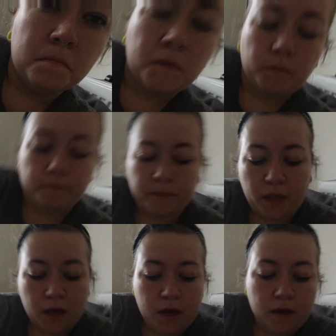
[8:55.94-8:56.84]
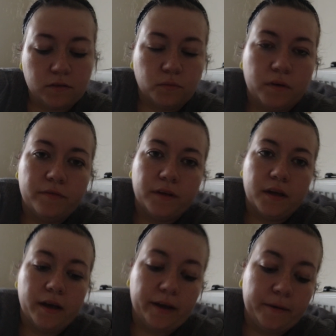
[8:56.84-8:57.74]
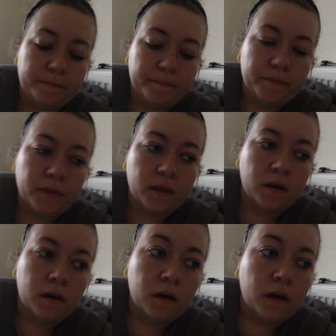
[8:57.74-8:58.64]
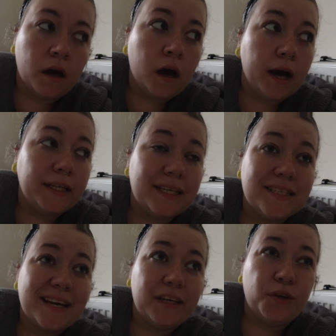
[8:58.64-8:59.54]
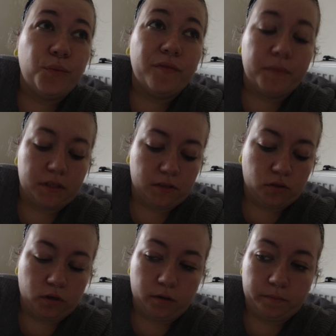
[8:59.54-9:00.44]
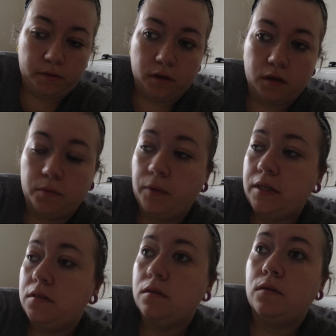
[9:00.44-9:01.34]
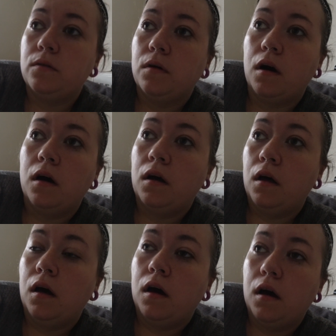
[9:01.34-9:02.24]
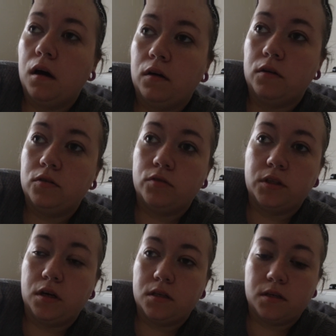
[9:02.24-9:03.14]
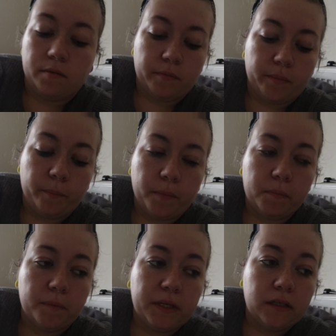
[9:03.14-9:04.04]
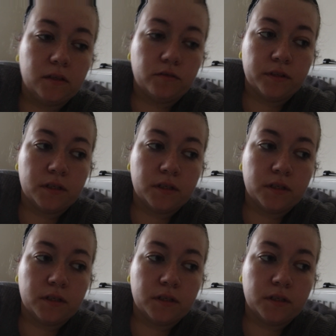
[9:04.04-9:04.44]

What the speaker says: Nope, sort of. I didn't take you with me to the shops. We went to Argos to return something. My mum needed to